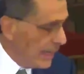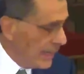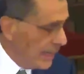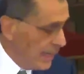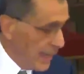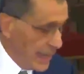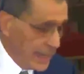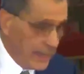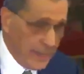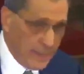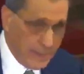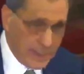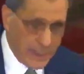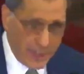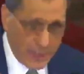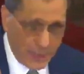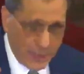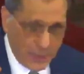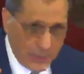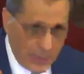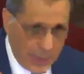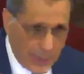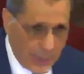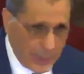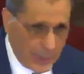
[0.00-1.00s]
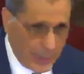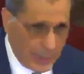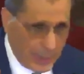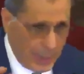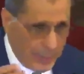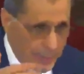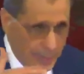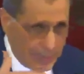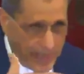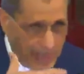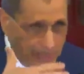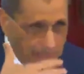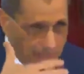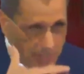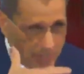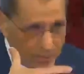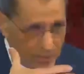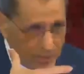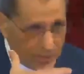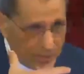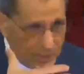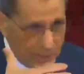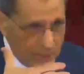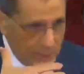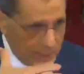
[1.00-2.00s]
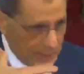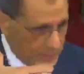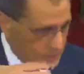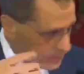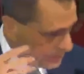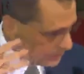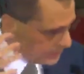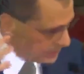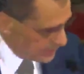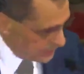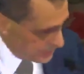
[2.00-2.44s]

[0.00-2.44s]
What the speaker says: and I can tell you, I became interested in this